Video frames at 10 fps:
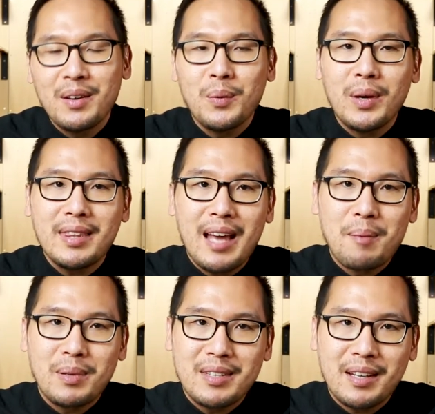with that
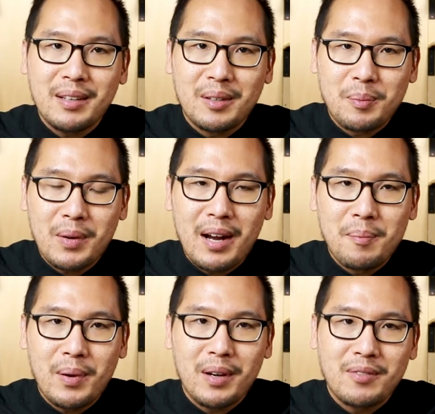particular
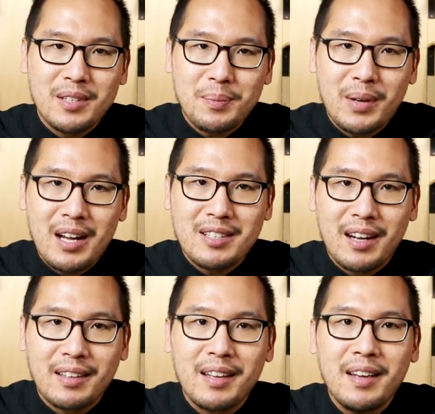part of this project.